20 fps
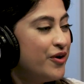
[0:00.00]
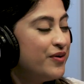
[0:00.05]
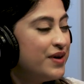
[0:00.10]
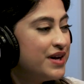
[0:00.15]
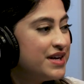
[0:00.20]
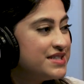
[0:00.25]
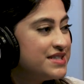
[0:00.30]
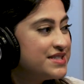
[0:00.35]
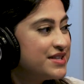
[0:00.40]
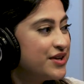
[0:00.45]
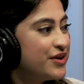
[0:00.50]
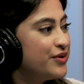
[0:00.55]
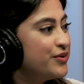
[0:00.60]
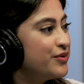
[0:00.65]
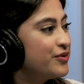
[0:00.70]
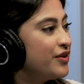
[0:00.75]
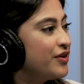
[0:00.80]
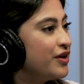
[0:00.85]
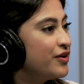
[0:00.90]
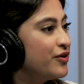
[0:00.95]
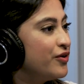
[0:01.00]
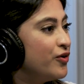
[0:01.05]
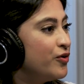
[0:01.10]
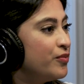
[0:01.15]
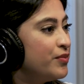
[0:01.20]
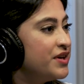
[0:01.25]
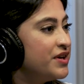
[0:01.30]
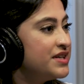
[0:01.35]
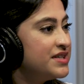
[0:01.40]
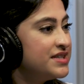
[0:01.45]
Okay, so
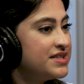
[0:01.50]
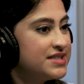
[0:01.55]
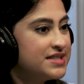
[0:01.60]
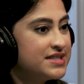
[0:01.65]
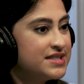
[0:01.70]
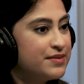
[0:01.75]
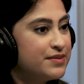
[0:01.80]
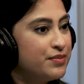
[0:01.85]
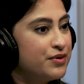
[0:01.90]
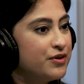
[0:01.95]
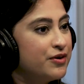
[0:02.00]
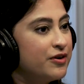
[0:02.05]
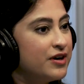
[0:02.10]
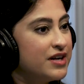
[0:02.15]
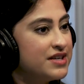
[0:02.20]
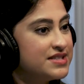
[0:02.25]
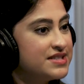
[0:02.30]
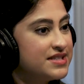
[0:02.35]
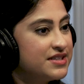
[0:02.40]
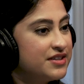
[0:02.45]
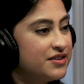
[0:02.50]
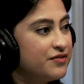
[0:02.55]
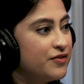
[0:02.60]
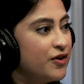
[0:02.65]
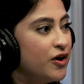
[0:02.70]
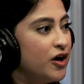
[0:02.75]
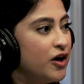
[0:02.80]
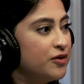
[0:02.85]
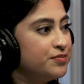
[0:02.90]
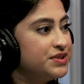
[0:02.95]
glaucoma is a progressive
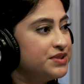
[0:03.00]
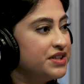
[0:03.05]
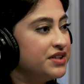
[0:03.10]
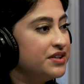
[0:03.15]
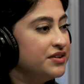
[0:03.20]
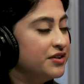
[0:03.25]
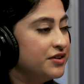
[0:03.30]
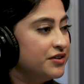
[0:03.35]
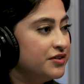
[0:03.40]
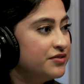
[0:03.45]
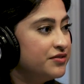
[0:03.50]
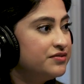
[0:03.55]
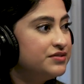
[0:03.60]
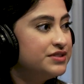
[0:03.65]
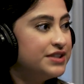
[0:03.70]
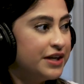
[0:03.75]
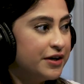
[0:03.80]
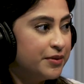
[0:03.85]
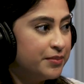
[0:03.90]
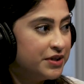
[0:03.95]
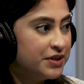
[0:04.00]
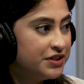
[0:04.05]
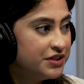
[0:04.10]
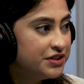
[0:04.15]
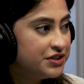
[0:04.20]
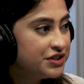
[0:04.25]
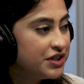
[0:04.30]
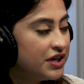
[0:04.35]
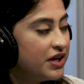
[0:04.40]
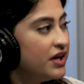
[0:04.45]
optic nerve
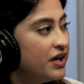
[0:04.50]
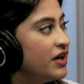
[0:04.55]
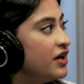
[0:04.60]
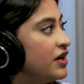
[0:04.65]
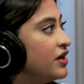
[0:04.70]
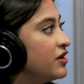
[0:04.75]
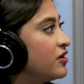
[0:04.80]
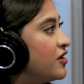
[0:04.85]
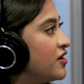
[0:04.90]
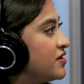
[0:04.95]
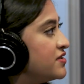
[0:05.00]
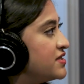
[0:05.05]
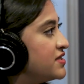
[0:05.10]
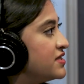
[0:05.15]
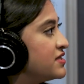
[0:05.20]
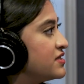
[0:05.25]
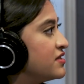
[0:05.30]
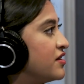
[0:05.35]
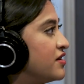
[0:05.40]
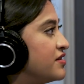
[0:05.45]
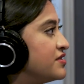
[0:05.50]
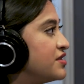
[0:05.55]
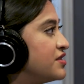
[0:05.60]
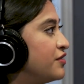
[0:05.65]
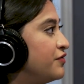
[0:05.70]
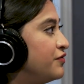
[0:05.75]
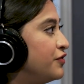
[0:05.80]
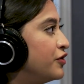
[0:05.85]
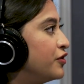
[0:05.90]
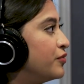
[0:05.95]
damage. It causes loss
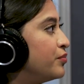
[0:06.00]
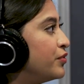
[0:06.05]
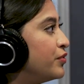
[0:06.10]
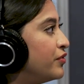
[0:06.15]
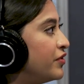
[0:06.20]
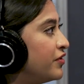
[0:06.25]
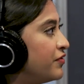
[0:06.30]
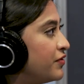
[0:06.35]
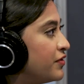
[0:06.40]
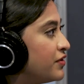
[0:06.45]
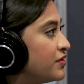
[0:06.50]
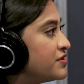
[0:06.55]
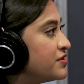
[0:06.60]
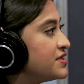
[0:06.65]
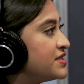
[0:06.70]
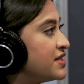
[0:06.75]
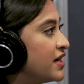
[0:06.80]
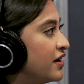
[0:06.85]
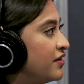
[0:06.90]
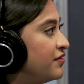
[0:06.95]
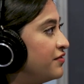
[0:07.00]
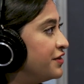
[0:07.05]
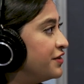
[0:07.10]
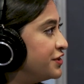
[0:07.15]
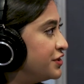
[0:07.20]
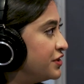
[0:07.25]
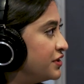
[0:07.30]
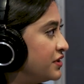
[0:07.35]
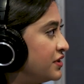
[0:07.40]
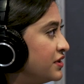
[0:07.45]
of your peripheral side
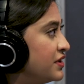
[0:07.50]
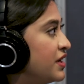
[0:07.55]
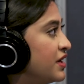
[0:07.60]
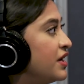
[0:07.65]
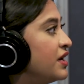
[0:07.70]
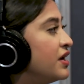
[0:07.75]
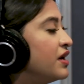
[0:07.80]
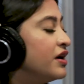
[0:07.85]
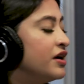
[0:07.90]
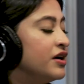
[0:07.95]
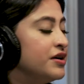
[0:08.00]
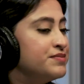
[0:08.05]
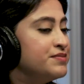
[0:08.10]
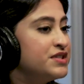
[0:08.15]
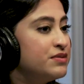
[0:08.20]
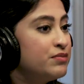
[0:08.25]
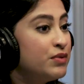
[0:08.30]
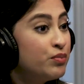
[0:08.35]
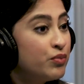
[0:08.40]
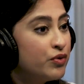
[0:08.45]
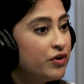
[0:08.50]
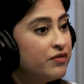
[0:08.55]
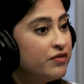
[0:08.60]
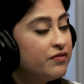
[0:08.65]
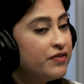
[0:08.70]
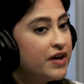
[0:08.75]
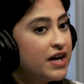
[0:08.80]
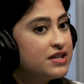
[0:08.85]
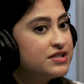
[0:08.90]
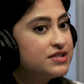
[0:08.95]
vision. Some important
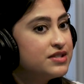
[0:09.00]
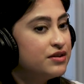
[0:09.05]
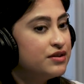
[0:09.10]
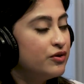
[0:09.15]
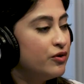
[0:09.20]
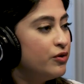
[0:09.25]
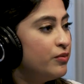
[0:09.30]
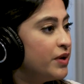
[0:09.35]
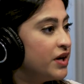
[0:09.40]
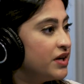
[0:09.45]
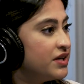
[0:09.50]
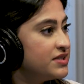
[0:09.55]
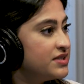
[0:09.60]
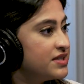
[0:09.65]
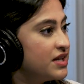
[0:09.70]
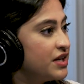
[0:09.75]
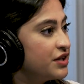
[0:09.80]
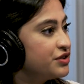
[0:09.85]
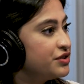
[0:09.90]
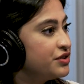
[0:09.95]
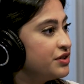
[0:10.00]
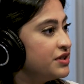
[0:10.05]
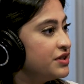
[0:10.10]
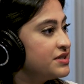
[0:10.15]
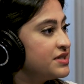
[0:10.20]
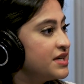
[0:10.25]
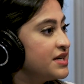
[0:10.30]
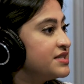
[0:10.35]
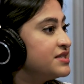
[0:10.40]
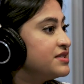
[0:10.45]
facts to know about it is actually
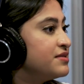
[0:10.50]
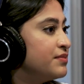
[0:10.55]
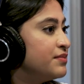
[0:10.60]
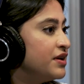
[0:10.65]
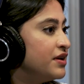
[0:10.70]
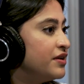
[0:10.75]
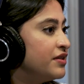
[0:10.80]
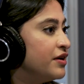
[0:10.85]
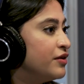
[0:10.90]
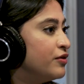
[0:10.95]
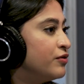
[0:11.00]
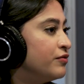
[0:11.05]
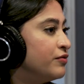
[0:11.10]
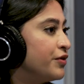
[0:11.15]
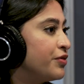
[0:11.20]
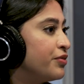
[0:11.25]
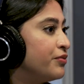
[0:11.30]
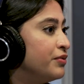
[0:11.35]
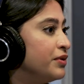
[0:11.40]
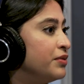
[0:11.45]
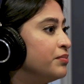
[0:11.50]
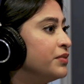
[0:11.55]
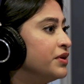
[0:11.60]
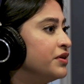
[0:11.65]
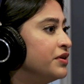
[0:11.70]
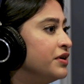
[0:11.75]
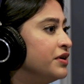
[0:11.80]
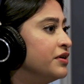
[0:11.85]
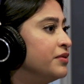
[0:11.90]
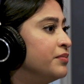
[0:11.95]
it's estimated that over 3
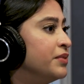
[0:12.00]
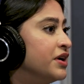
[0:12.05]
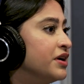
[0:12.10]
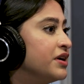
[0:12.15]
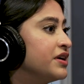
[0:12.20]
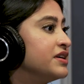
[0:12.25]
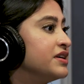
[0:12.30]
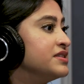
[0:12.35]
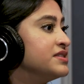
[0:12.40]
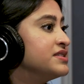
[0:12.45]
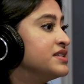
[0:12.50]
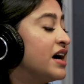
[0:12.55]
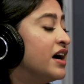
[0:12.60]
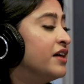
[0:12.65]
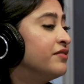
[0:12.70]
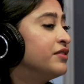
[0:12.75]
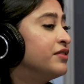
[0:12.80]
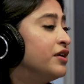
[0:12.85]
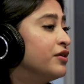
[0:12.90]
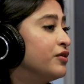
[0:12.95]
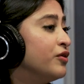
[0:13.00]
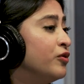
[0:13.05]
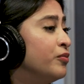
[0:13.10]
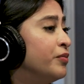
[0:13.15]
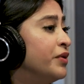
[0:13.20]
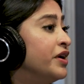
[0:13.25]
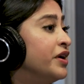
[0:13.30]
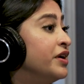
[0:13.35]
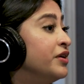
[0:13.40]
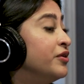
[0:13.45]
million Americans have
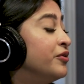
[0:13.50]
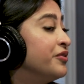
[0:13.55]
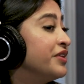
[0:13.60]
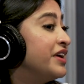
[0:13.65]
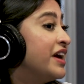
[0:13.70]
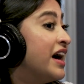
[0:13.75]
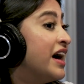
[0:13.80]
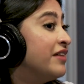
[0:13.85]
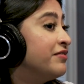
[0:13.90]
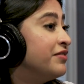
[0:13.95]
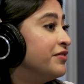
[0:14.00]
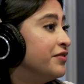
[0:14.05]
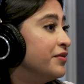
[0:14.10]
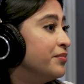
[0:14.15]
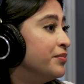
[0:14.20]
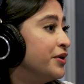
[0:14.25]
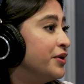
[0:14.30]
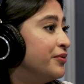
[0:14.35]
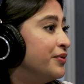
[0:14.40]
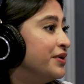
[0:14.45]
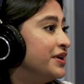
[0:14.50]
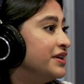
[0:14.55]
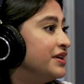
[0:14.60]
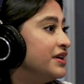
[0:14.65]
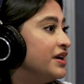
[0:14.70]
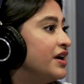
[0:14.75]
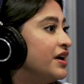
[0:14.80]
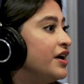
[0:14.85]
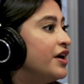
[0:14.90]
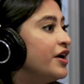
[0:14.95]
glaucoma and only half of them know it.
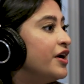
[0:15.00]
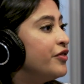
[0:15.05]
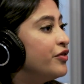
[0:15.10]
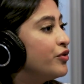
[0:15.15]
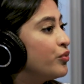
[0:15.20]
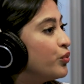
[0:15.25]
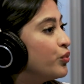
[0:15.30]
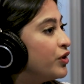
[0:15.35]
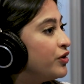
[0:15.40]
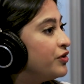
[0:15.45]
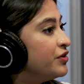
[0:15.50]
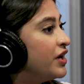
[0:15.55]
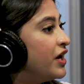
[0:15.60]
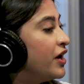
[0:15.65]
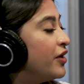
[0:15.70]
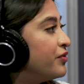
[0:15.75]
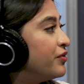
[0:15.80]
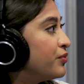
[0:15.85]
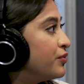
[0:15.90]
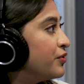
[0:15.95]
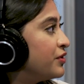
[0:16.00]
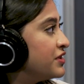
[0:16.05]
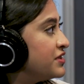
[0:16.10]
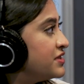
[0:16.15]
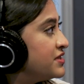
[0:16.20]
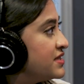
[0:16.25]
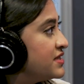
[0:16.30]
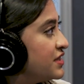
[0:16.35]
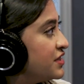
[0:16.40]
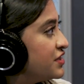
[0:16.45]
The World Health
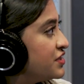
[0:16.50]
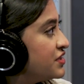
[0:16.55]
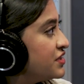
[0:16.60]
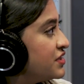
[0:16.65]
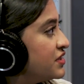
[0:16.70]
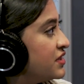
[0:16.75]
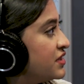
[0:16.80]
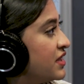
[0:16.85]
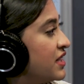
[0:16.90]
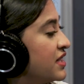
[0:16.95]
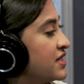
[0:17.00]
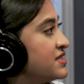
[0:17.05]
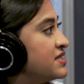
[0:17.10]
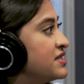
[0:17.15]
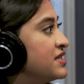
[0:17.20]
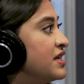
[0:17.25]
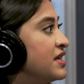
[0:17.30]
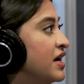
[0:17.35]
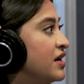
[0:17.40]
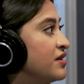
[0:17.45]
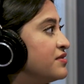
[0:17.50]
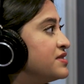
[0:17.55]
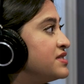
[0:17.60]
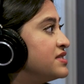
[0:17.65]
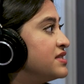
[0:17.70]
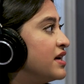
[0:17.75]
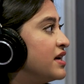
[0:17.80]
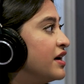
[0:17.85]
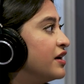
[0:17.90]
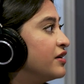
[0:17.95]
Organization has
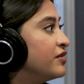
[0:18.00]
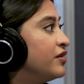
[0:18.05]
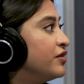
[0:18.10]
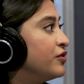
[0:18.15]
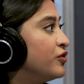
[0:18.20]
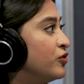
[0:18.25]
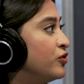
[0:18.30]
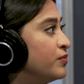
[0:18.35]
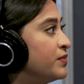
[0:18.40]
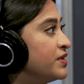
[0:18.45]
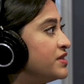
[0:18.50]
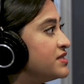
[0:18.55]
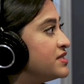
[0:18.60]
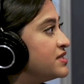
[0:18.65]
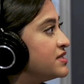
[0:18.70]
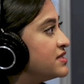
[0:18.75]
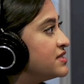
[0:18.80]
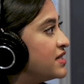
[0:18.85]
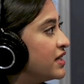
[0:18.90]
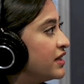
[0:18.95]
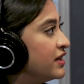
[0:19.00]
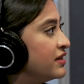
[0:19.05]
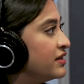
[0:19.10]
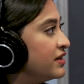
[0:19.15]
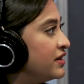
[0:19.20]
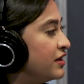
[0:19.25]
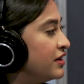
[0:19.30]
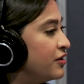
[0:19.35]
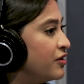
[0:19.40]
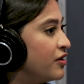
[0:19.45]
announced that glaucoma is the second
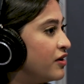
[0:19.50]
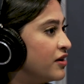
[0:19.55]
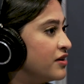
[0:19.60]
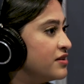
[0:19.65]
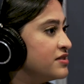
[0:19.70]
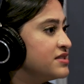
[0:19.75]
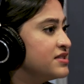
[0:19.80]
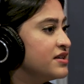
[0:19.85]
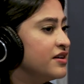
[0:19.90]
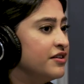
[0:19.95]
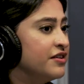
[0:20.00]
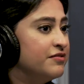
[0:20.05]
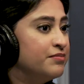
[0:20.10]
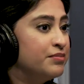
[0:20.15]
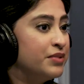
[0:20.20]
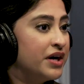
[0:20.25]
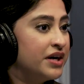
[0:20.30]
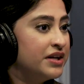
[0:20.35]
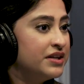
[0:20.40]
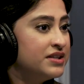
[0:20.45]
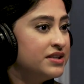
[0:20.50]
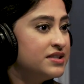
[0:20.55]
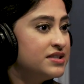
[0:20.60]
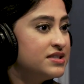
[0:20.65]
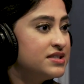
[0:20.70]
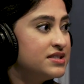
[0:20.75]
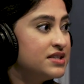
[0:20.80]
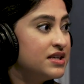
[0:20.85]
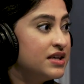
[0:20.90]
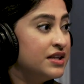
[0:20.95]
leading cause of
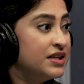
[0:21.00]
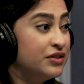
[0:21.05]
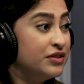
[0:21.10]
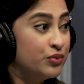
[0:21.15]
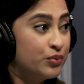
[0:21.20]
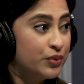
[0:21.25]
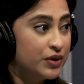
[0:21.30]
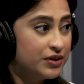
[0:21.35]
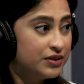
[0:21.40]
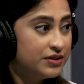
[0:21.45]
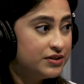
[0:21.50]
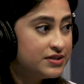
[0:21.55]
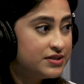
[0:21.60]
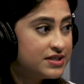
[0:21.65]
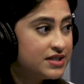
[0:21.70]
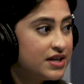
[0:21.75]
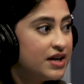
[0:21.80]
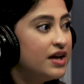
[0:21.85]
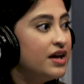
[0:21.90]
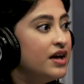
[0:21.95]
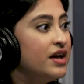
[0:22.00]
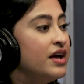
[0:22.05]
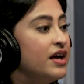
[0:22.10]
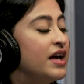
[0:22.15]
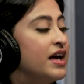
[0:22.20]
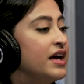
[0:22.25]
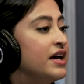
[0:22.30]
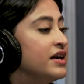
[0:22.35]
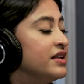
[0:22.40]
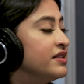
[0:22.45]
blindness in the world.
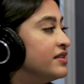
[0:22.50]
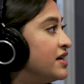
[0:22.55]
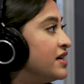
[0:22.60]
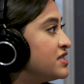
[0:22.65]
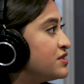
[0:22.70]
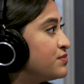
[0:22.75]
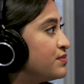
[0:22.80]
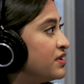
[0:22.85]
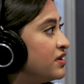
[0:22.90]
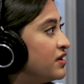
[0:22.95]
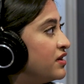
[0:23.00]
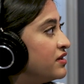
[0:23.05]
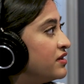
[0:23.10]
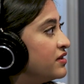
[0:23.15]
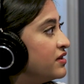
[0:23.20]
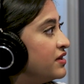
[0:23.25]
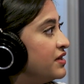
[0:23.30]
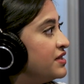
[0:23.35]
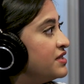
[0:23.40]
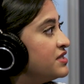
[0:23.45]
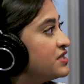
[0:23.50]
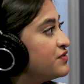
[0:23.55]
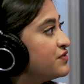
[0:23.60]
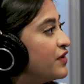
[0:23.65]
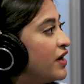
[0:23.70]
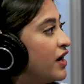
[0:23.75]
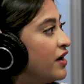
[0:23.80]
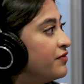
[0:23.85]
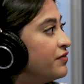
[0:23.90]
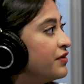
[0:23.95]
And last but not least, for
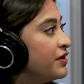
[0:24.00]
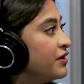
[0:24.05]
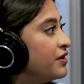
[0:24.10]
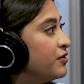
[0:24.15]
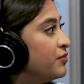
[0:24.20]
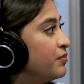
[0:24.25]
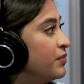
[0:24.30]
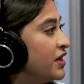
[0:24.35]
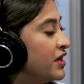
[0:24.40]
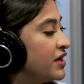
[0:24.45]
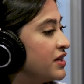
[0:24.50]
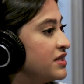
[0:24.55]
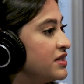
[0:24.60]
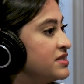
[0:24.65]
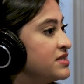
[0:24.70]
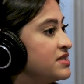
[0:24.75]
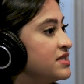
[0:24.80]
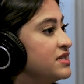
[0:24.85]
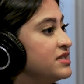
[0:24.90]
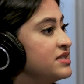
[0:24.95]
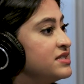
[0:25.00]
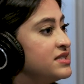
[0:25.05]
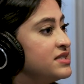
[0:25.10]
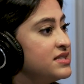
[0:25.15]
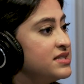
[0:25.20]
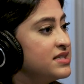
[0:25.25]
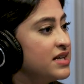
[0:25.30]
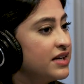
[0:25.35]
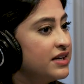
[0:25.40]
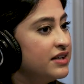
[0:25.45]
African Americans, it is the
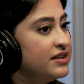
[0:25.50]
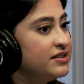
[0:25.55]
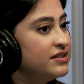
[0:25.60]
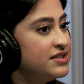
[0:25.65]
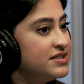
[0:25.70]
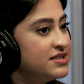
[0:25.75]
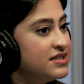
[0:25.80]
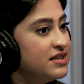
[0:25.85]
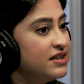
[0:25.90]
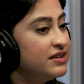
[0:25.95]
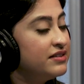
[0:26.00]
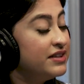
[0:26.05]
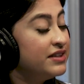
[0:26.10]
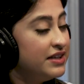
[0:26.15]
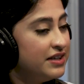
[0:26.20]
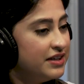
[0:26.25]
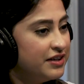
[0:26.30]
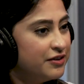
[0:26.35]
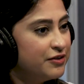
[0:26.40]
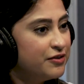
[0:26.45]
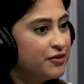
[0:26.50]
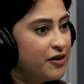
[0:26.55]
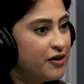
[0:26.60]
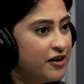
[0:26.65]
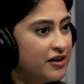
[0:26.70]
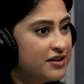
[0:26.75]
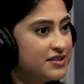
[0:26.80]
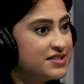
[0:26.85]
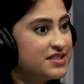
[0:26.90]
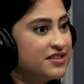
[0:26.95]
second leading
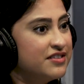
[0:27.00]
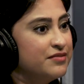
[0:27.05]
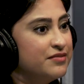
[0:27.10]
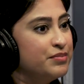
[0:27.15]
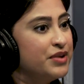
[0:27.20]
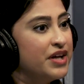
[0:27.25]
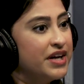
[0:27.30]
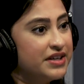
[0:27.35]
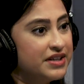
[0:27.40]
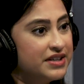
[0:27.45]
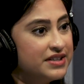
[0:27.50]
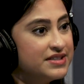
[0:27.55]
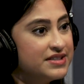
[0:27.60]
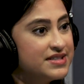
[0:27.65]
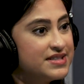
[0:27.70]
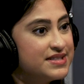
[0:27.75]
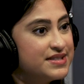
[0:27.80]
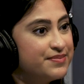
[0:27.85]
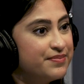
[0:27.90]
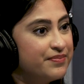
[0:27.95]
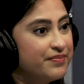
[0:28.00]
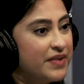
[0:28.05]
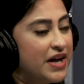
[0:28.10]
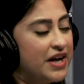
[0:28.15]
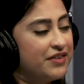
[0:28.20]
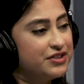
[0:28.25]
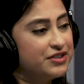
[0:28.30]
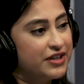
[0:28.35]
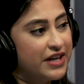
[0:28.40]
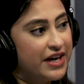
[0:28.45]
cause of blindness
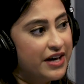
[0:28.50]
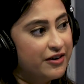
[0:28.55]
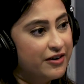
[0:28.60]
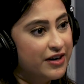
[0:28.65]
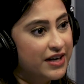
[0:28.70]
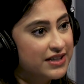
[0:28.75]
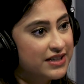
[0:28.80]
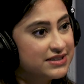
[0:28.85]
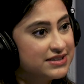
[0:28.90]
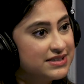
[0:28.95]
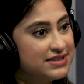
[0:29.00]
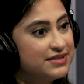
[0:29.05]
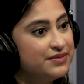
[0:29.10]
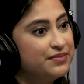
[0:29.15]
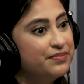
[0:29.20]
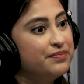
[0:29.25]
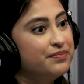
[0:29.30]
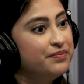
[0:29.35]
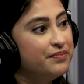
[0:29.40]
after cataracts.